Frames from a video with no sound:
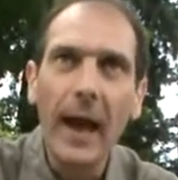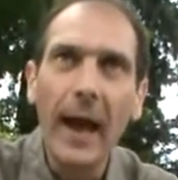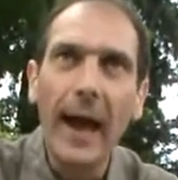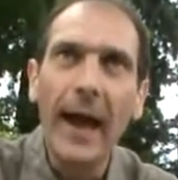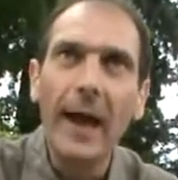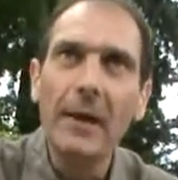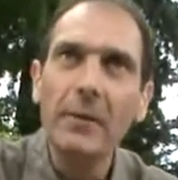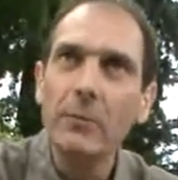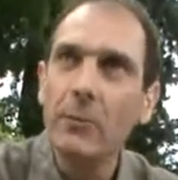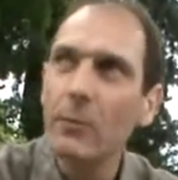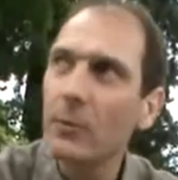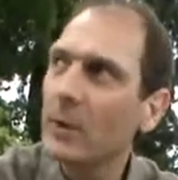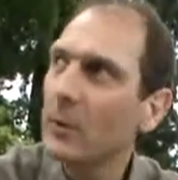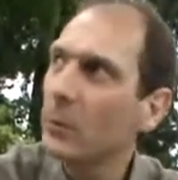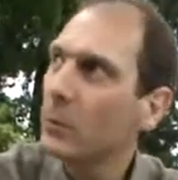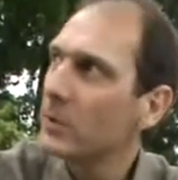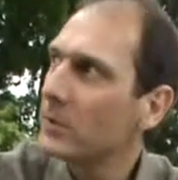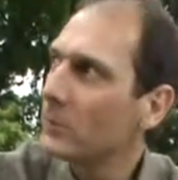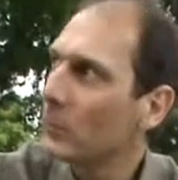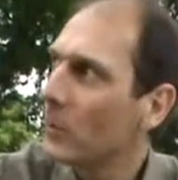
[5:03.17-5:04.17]
And we
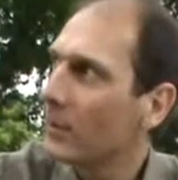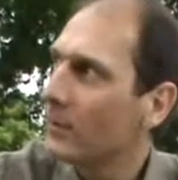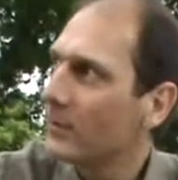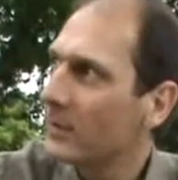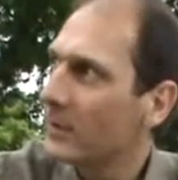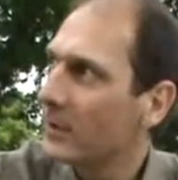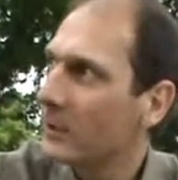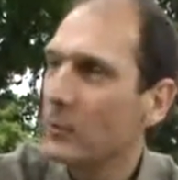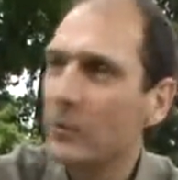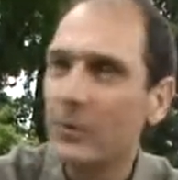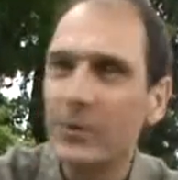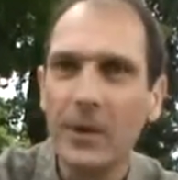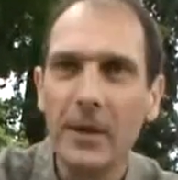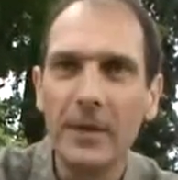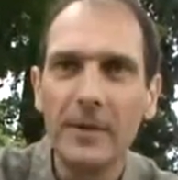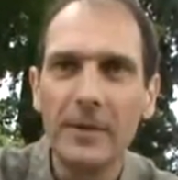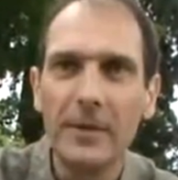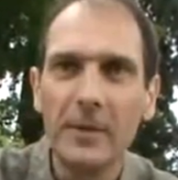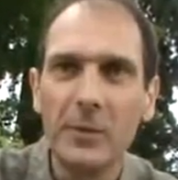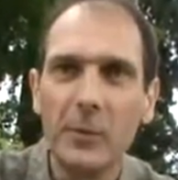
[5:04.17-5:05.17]
wouldn't want it all
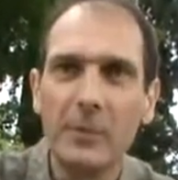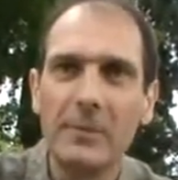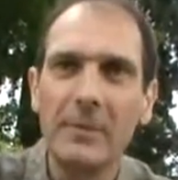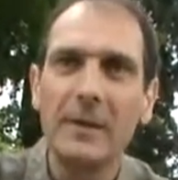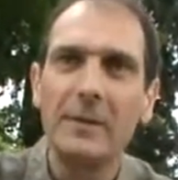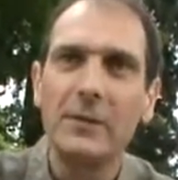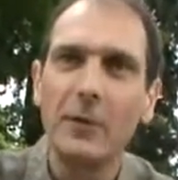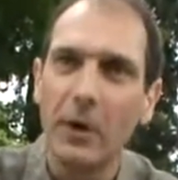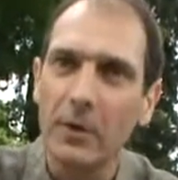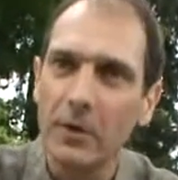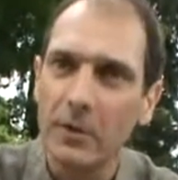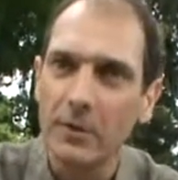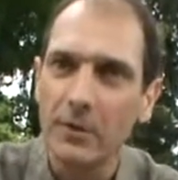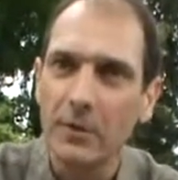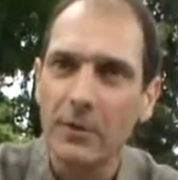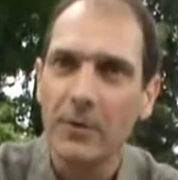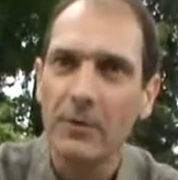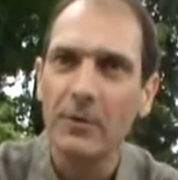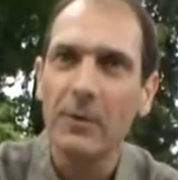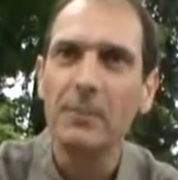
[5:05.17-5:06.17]
turned into a
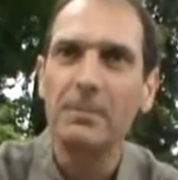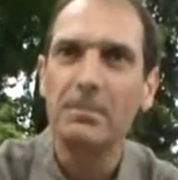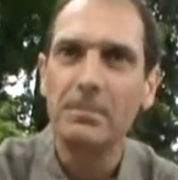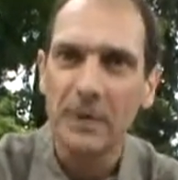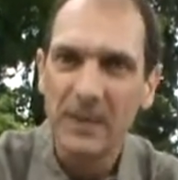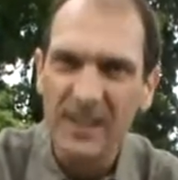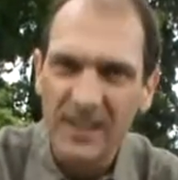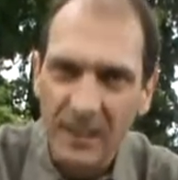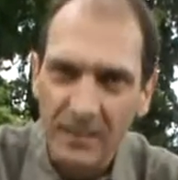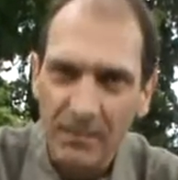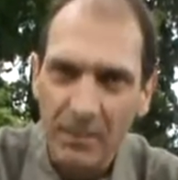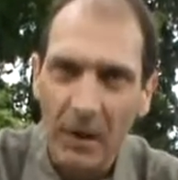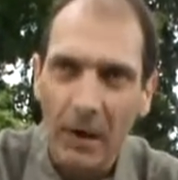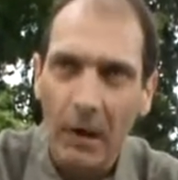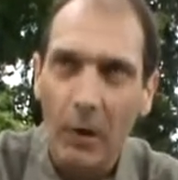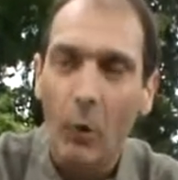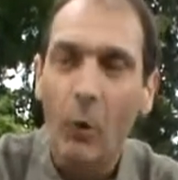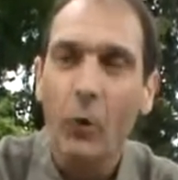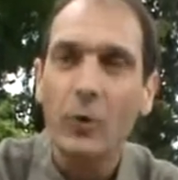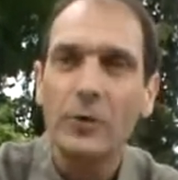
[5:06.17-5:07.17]
McDonald's or a burger
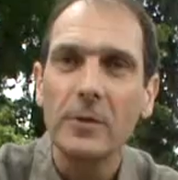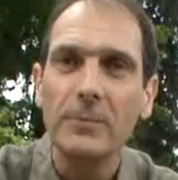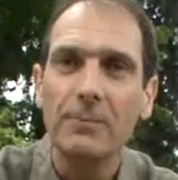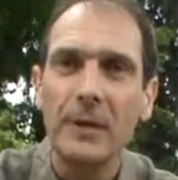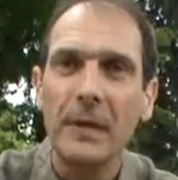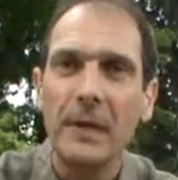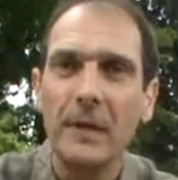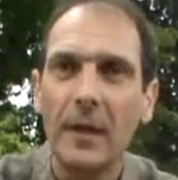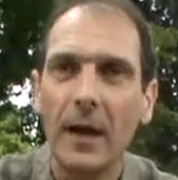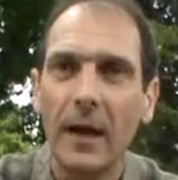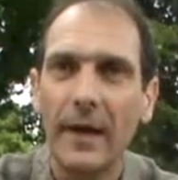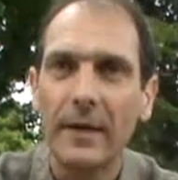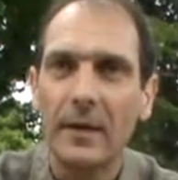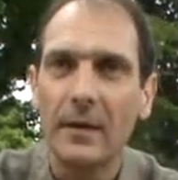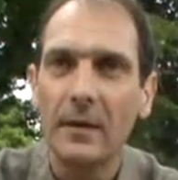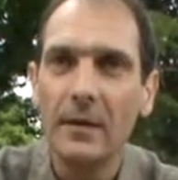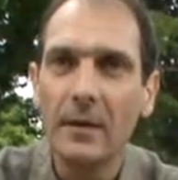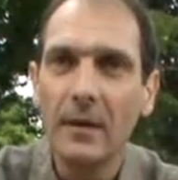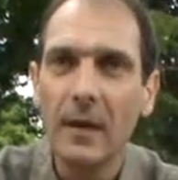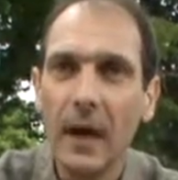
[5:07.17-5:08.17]
bar or to be like
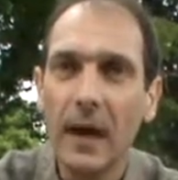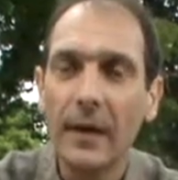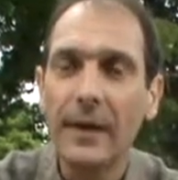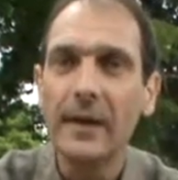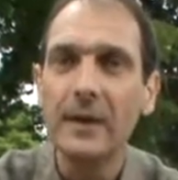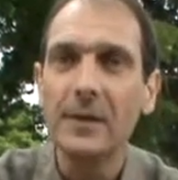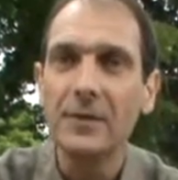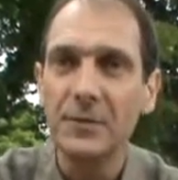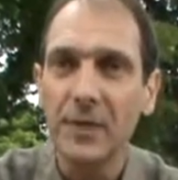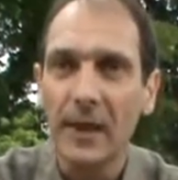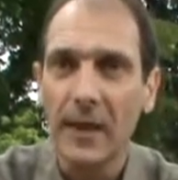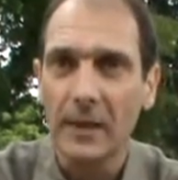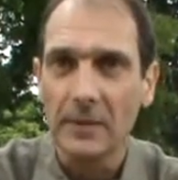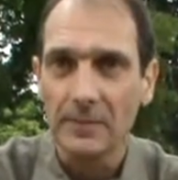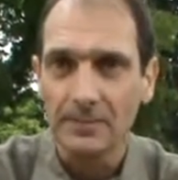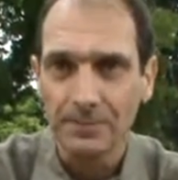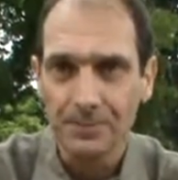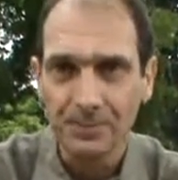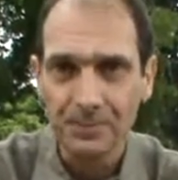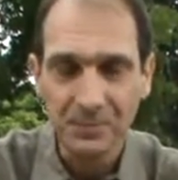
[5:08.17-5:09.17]
an English town.